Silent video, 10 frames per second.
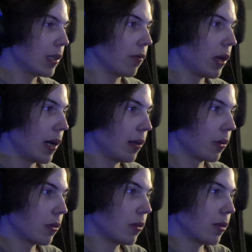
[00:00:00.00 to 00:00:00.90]
of
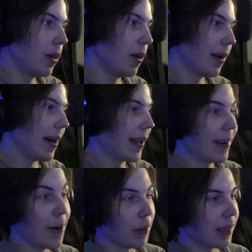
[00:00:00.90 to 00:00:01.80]
dollars. I don't
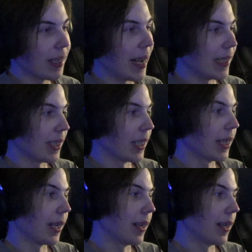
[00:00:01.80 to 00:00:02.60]
know what the guy's thinking.